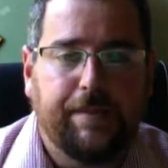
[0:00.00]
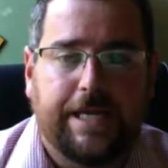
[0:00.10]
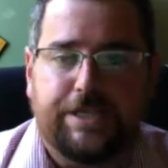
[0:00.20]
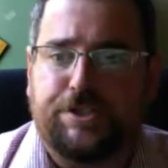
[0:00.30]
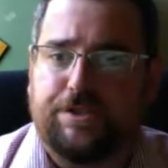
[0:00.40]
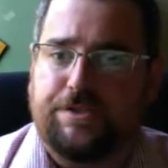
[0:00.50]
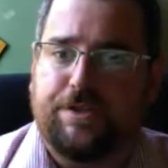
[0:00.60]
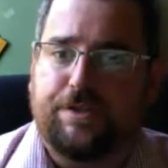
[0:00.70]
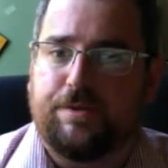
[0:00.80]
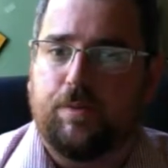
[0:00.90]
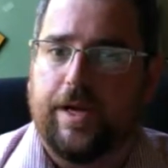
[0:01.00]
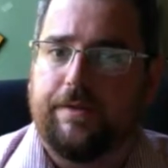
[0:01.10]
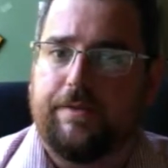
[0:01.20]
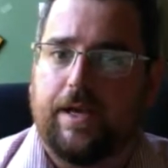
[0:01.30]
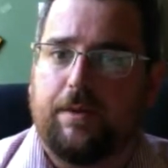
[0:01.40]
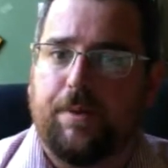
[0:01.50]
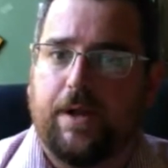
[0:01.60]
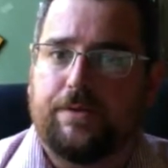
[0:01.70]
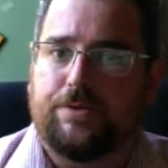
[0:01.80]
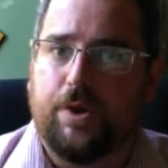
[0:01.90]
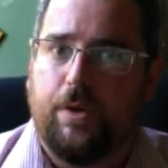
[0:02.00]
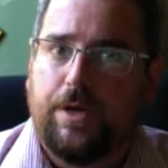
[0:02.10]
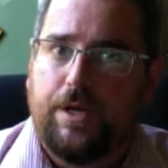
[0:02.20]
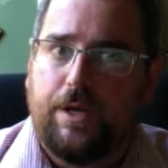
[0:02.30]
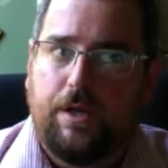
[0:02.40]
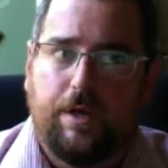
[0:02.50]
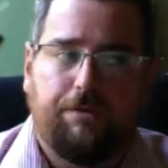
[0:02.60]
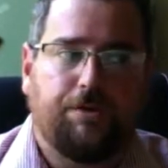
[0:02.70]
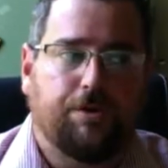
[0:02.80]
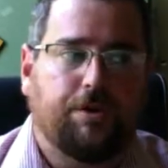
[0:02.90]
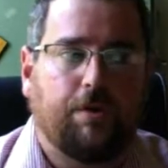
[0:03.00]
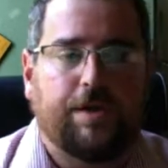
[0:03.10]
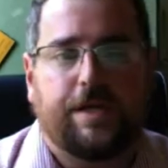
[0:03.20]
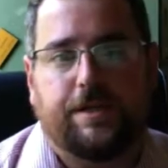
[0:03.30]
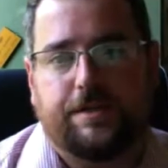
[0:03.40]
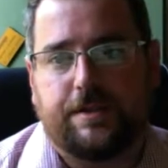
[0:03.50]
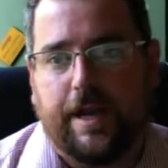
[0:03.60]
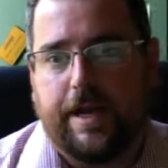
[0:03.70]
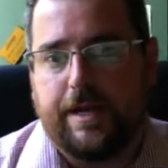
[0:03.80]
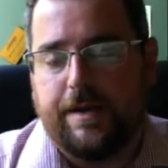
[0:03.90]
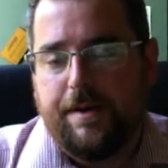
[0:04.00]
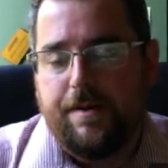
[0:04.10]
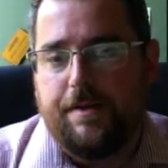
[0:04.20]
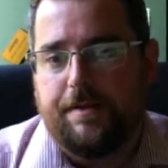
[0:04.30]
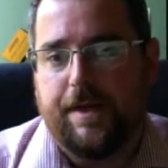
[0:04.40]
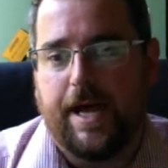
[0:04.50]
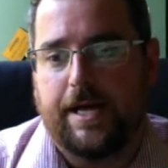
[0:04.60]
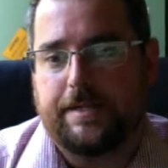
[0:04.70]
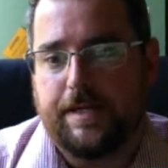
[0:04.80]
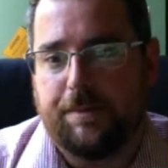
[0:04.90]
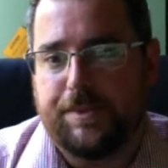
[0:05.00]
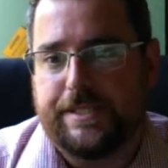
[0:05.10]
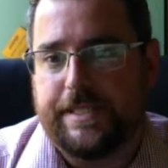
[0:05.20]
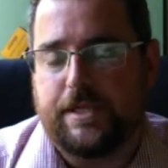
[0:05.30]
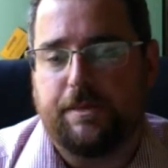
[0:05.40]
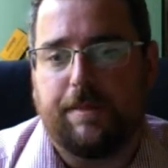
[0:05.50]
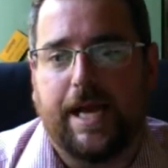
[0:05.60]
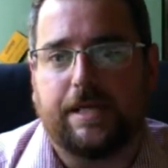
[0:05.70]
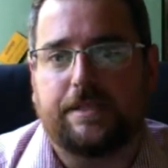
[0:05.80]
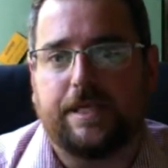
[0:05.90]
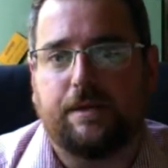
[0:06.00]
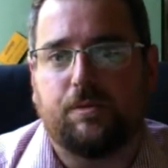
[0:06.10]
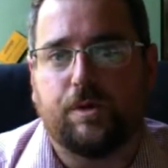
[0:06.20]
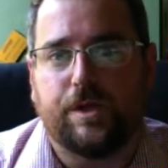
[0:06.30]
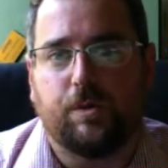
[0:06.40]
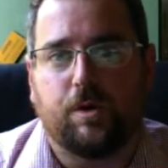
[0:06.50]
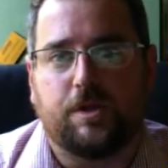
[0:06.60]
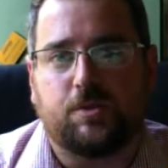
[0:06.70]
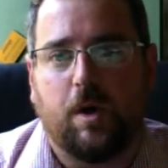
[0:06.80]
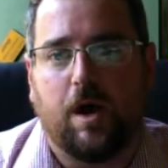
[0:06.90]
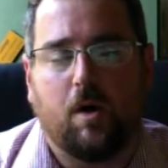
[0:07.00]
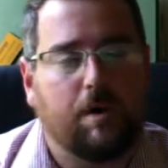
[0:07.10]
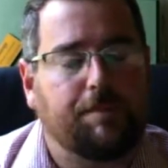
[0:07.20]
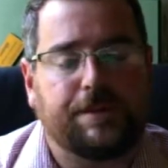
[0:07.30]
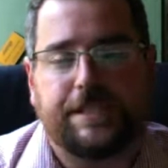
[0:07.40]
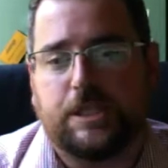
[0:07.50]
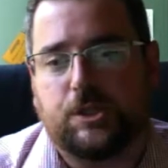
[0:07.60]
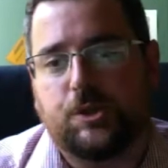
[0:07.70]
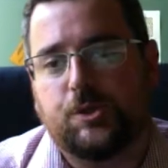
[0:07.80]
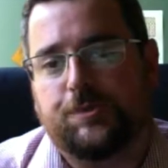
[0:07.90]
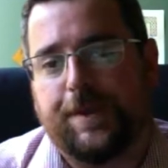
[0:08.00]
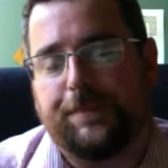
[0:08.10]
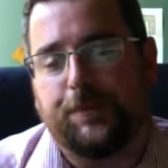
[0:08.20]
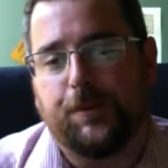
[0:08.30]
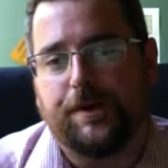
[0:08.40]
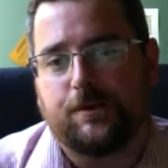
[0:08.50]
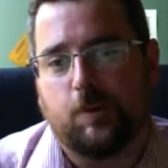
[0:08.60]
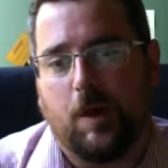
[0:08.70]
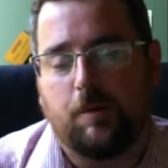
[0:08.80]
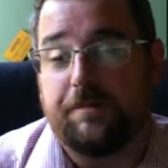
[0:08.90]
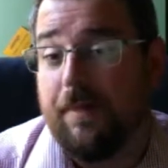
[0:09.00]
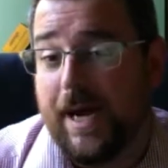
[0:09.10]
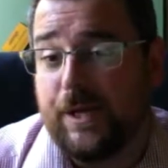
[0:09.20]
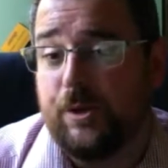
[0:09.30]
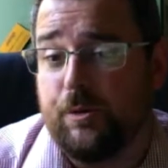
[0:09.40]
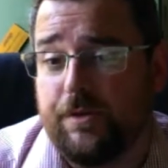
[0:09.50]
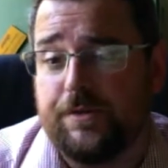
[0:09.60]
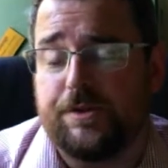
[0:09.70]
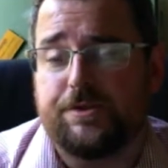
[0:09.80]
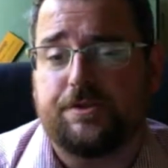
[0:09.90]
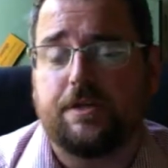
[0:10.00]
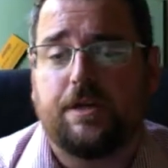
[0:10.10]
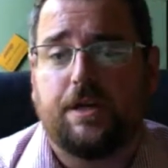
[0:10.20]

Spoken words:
it's just a good way to think about it. So if you're going in and saying that a particular magazine really works well, or a particular newspaper works well with my universe,